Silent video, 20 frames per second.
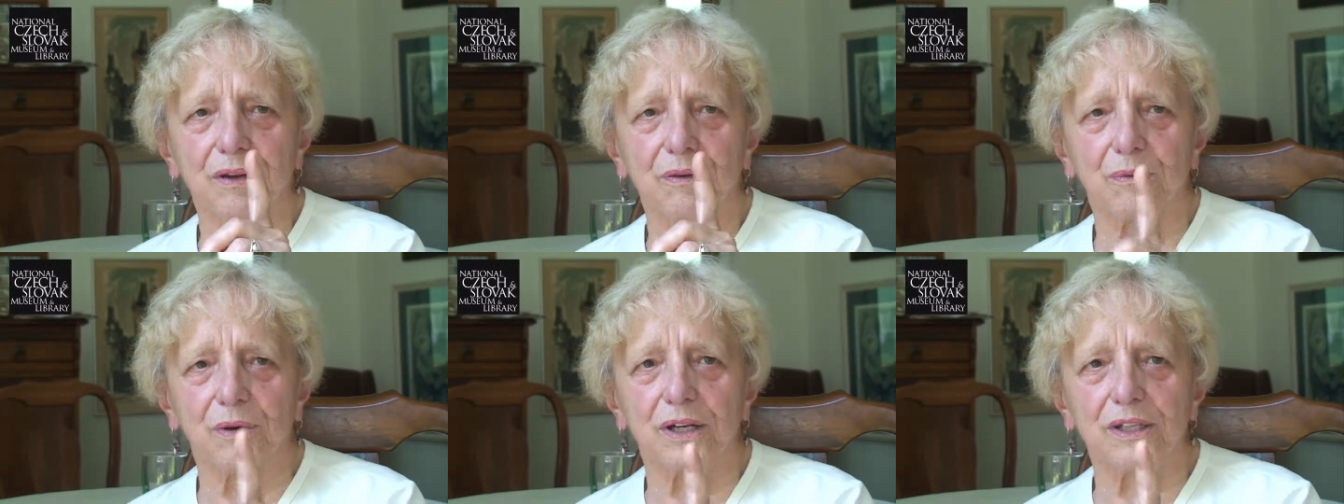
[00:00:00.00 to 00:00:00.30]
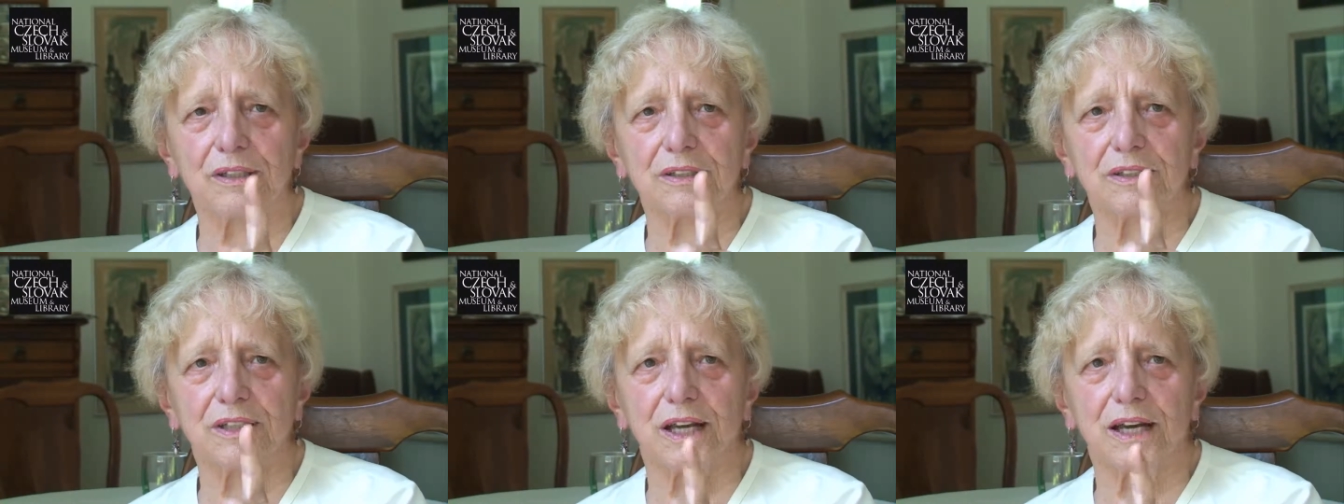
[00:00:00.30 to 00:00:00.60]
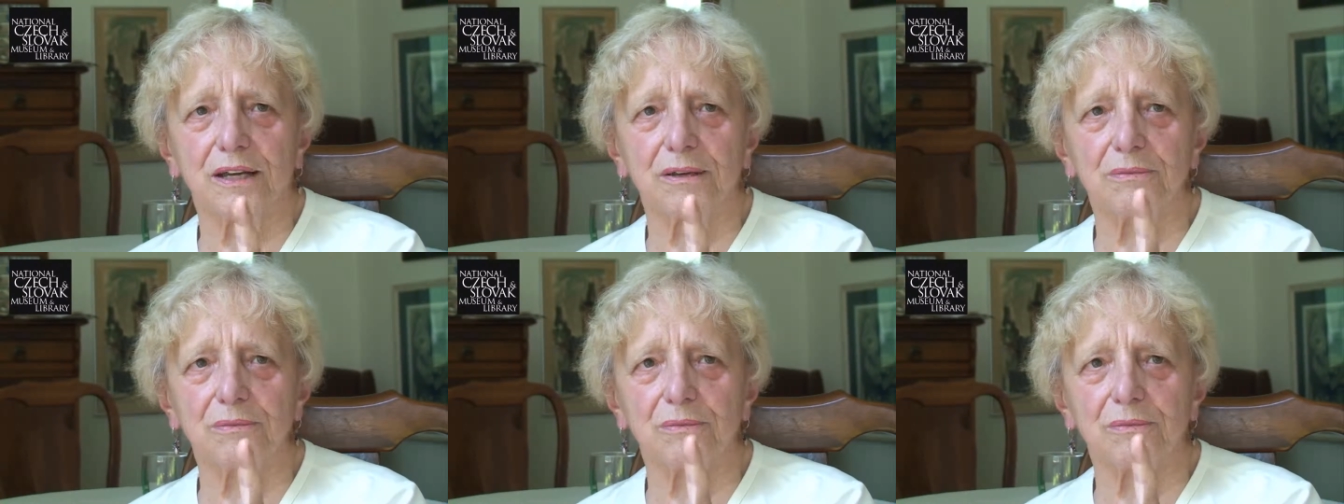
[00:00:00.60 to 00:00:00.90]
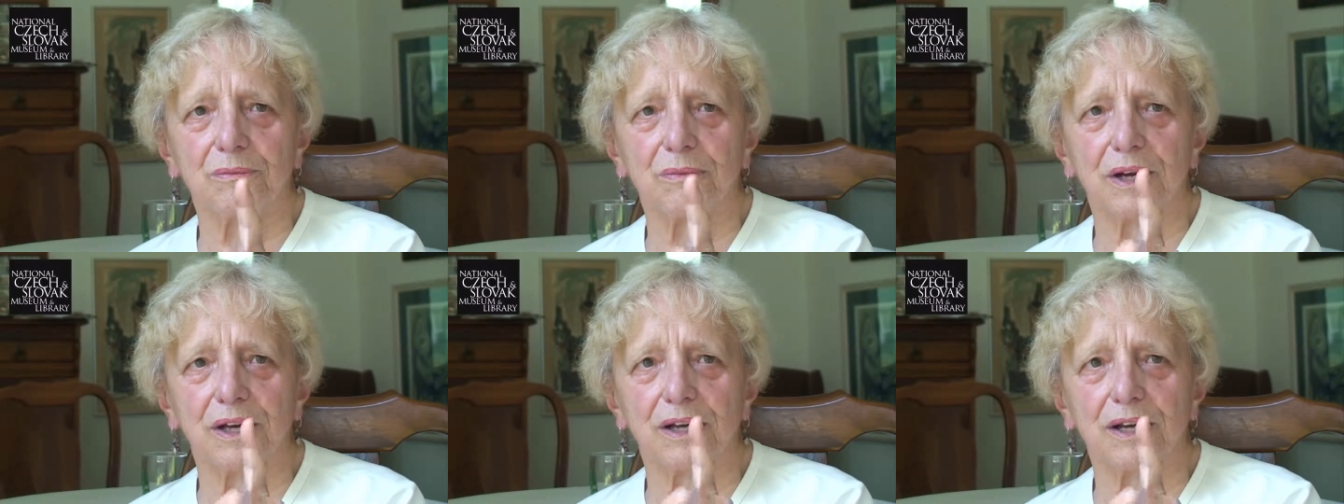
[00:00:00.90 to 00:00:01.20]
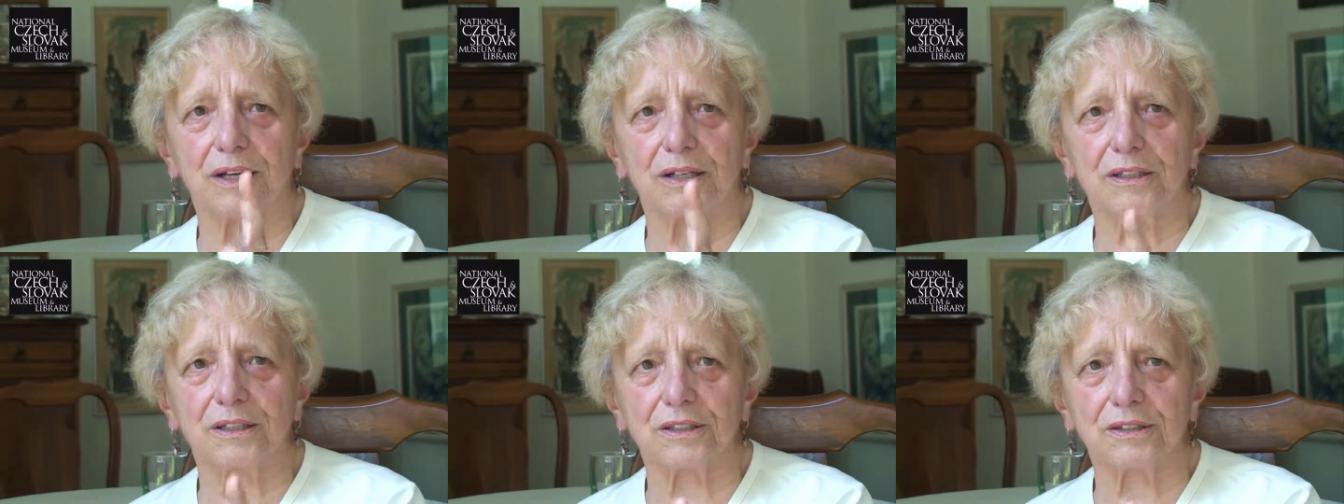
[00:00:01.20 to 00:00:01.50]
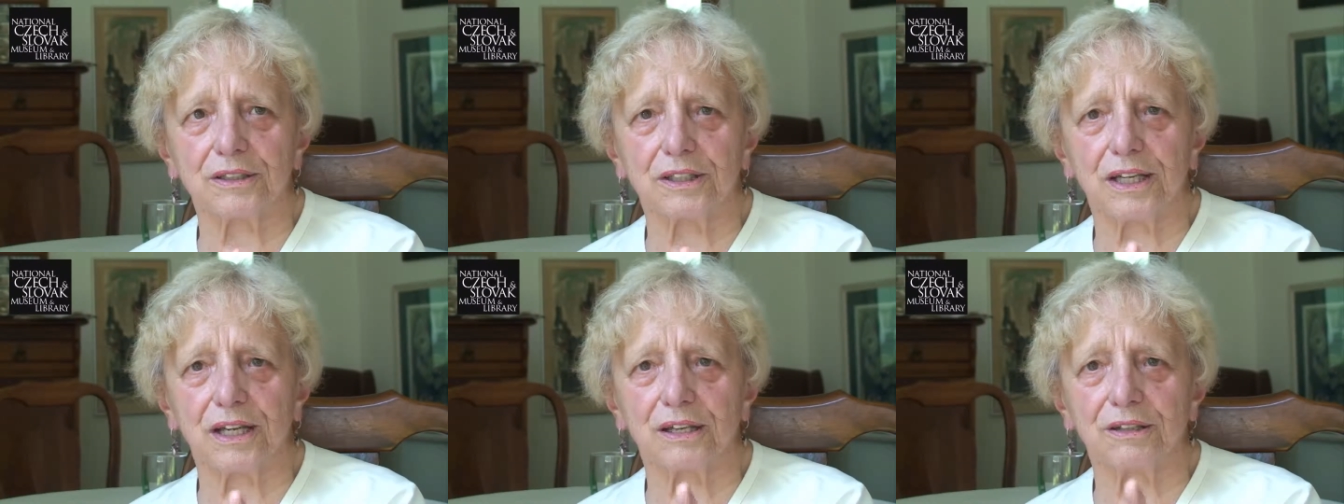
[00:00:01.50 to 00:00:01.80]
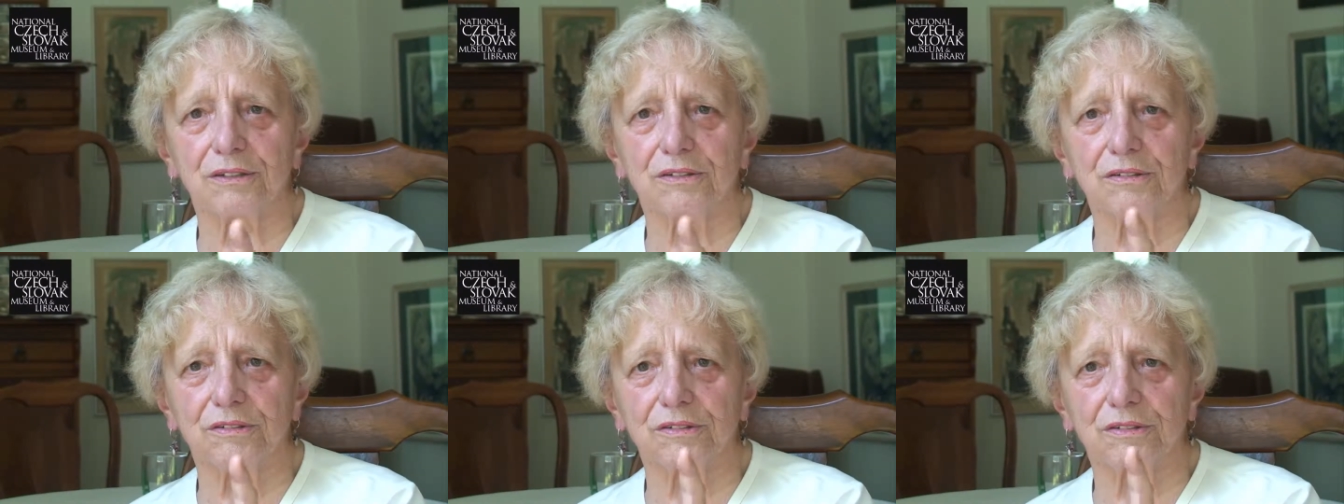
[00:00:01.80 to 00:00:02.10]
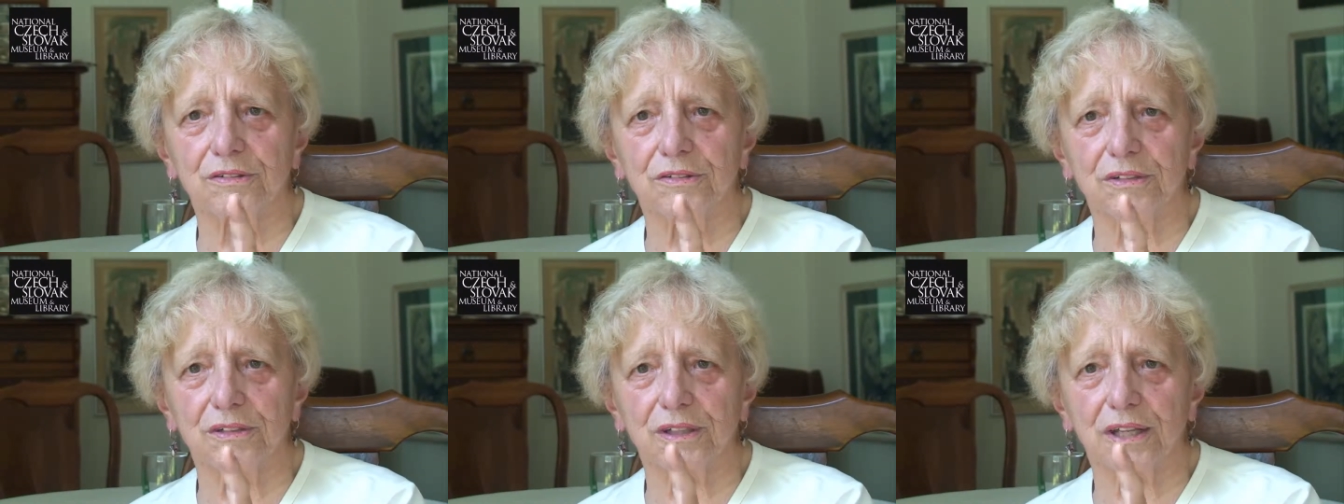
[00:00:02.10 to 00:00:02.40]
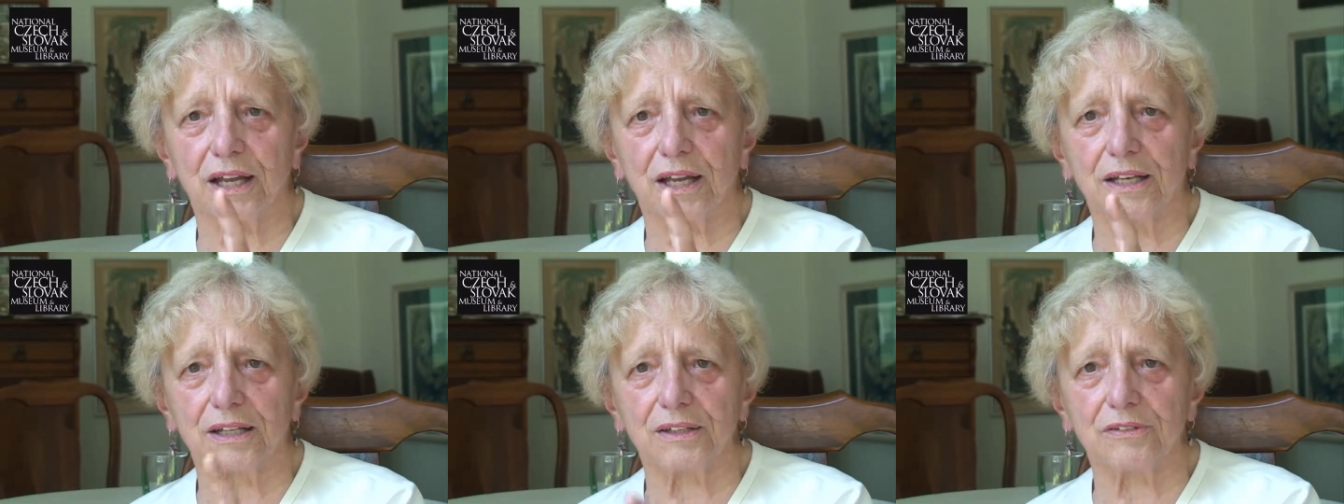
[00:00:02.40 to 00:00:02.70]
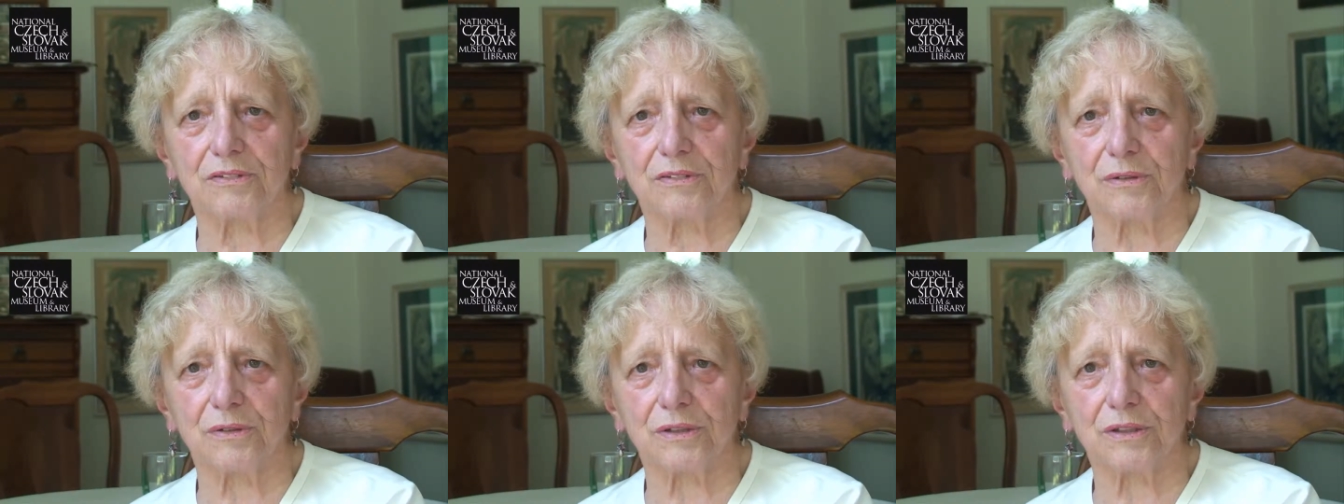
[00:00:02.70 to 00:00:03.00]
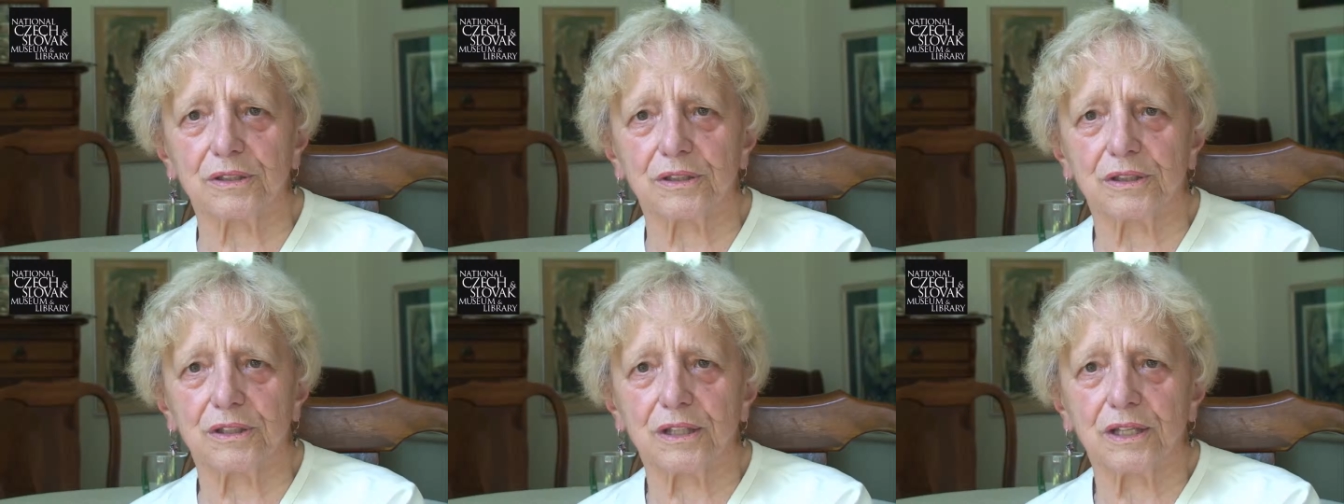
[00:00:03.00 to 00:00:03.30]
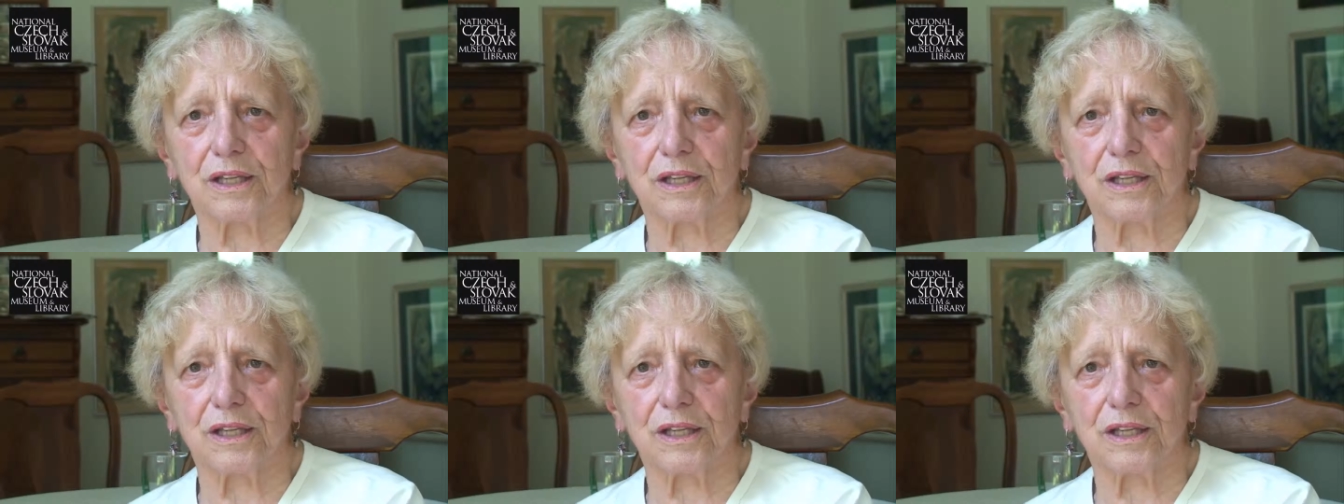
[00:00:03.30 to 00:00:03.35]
One time, my uncle that I lived with